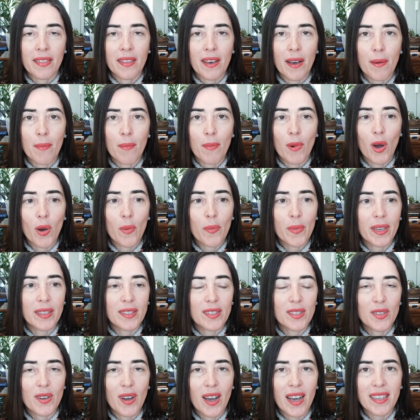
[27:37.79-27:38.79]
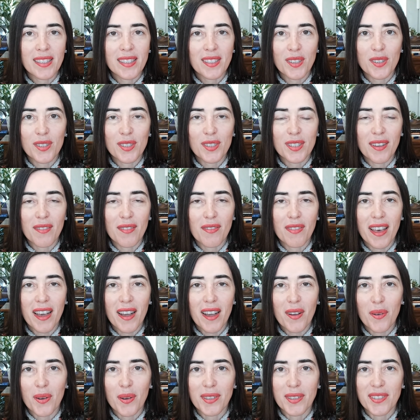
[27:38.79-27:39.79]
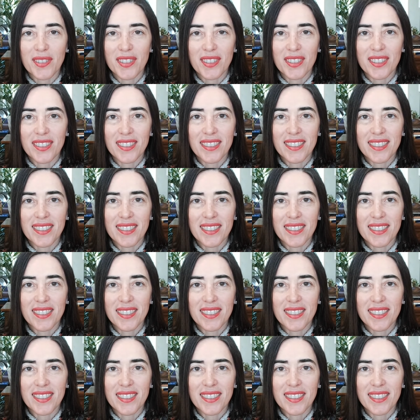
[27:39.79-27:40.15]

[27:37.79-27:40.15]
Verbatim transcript: that moment? So ask yourself that question.